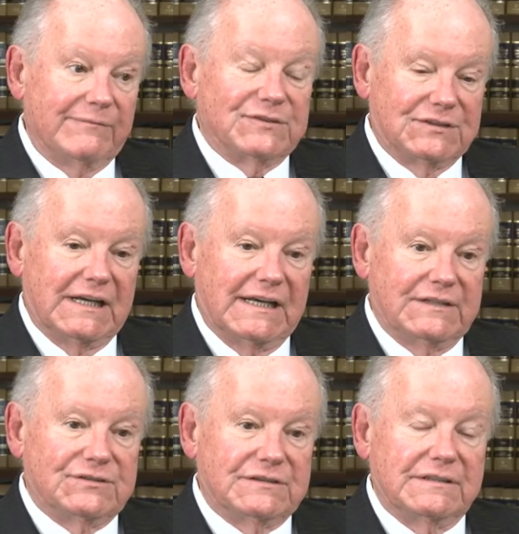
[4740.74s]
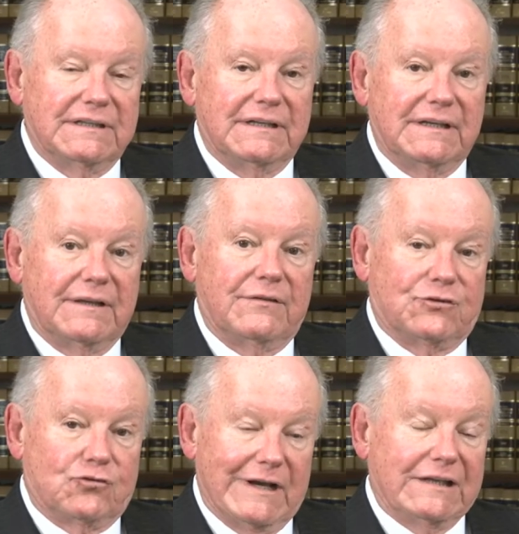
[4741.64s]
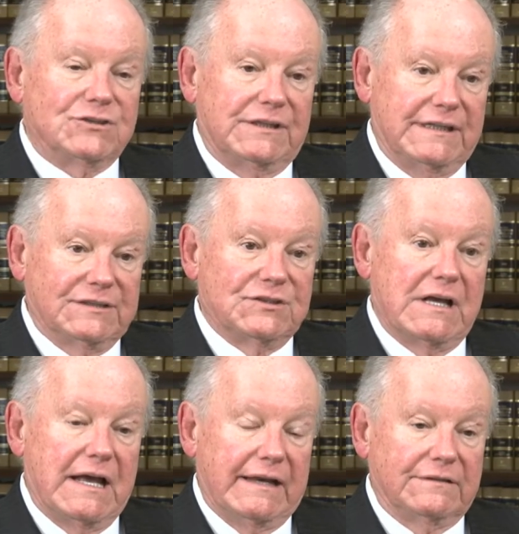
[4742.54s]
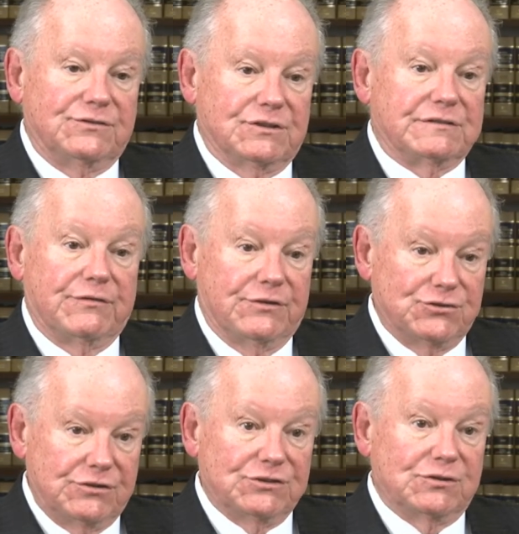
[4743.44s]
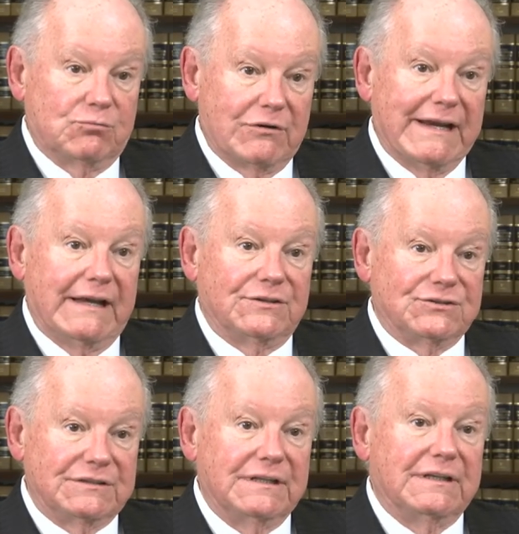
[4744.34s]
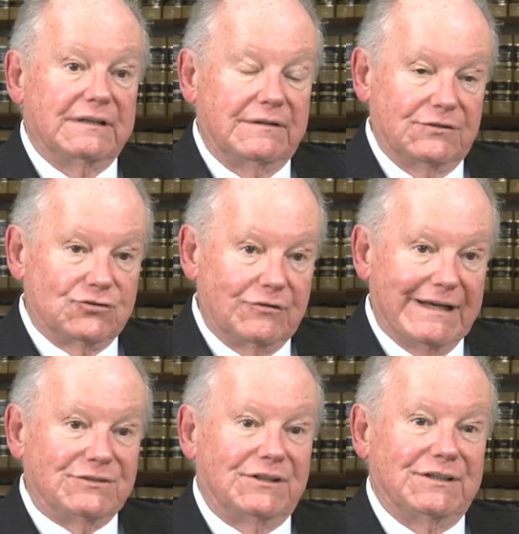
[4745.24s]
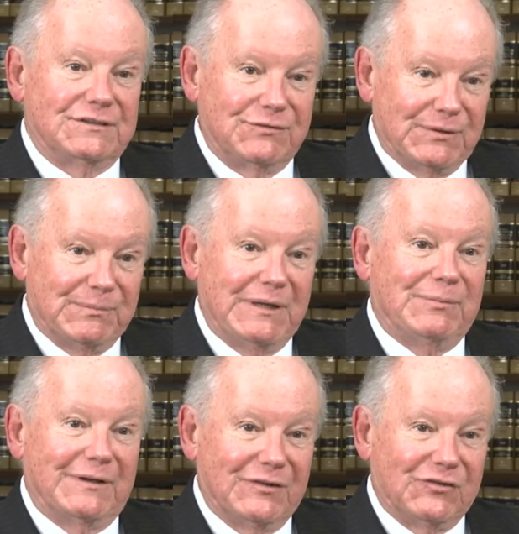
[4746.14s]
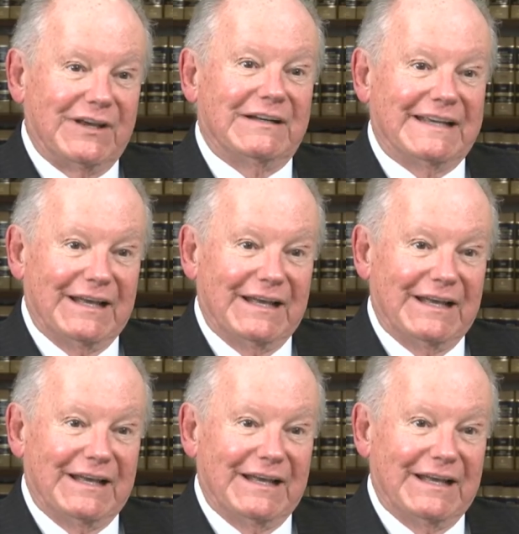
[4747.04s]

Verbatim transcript: to emphasize the tragedy is not just for the judicial branch. The tragedy is for the people of the, the state of